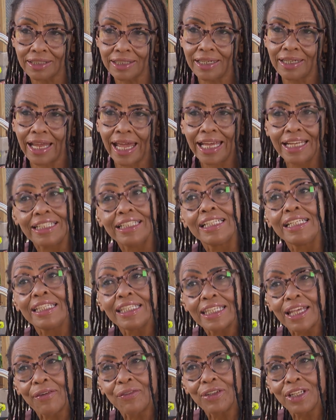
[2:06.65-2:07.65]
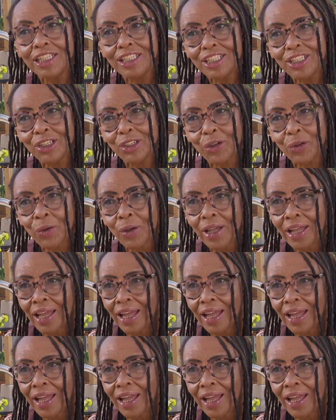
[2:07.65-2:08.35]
in eighteen seventy-two.